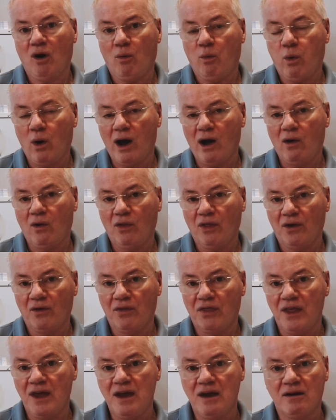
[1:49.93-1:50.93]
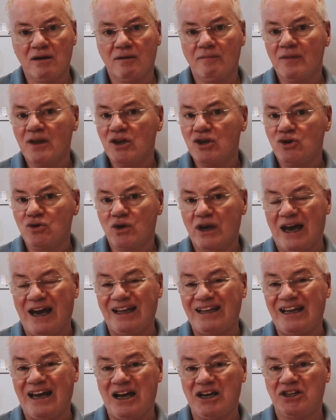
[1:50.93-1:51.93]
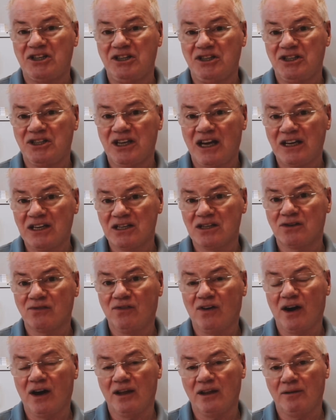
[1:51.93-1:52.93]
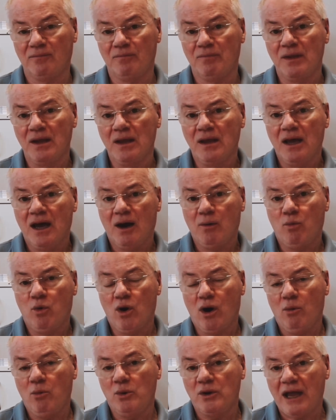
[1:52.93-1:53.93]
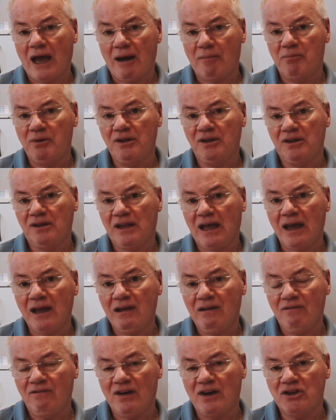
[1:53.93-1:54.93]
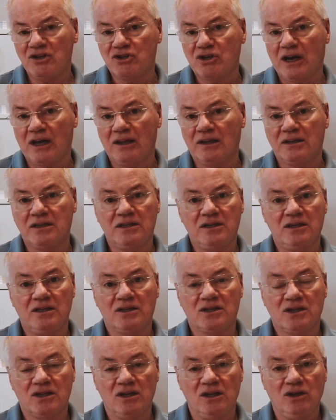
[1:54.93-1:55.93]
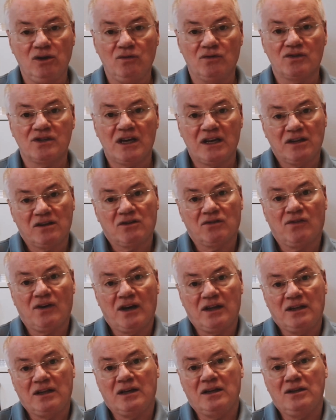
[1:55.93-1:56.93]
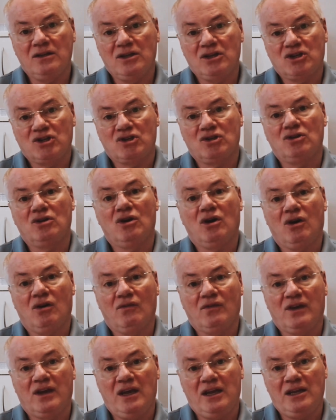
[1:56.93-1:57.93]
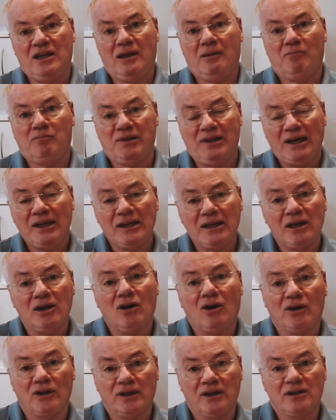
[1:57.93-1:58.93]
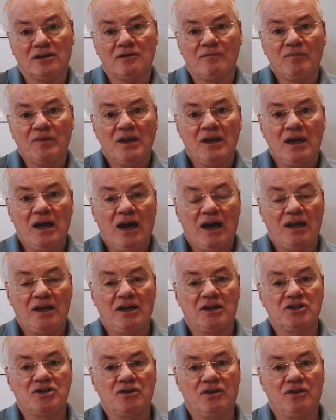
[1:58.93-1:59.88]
while they're there, you can't actually satisfy them. And what would happen in that eventuality is that you've satisfied the condition of gaining planning on it, and so